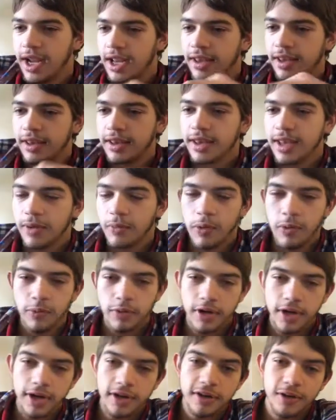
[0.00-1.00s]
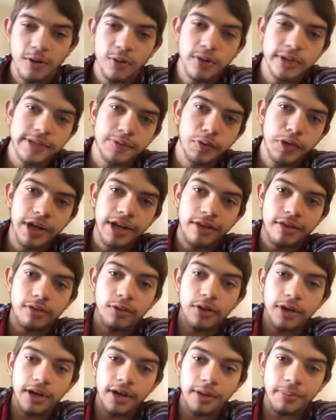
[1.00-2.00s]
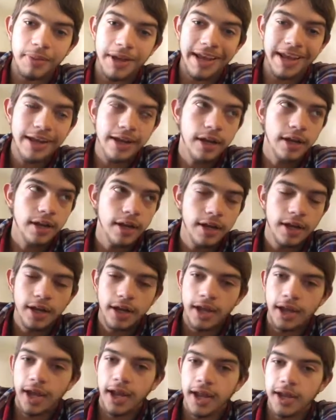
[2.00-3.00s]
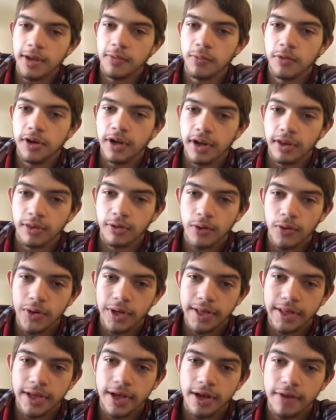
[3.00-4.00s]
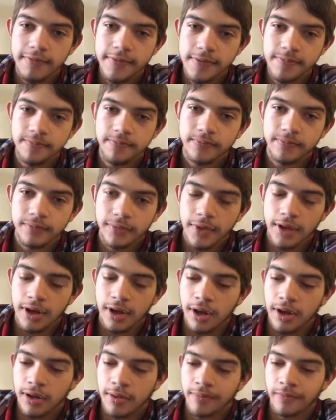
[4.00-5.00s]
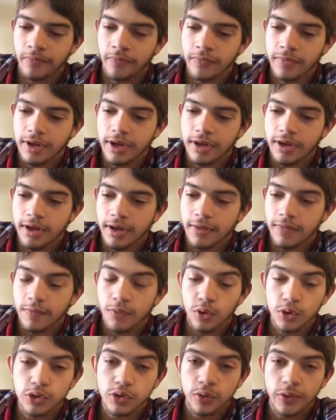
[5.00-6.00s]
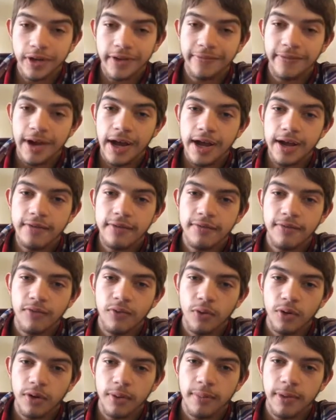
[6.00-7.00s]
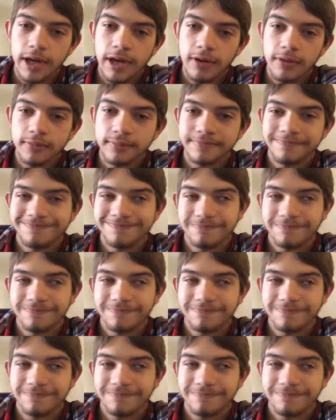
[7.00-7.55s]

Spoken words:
And then what we're gonna do is we're gonna throw it on a pan, and we're gonna throw it in the oven, 425 for about